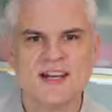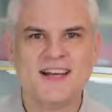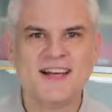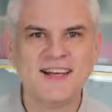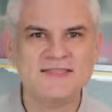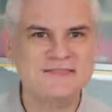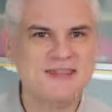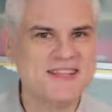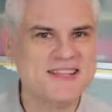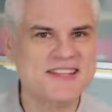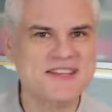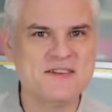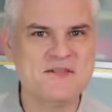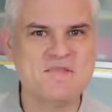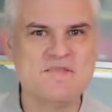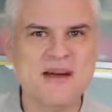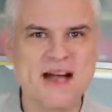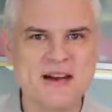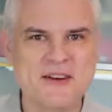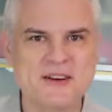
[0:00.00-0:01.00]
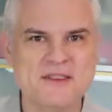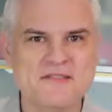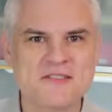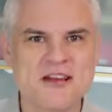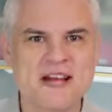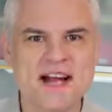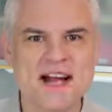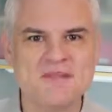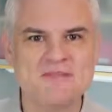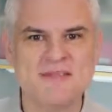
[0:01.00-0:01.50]
I mean, the amount of
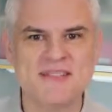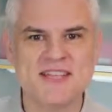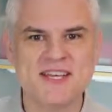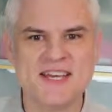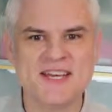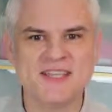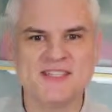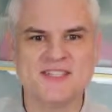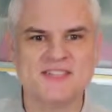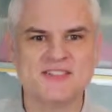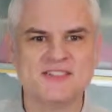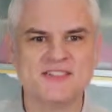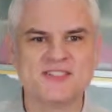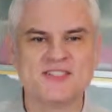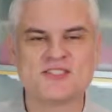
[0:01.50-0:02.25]
computational and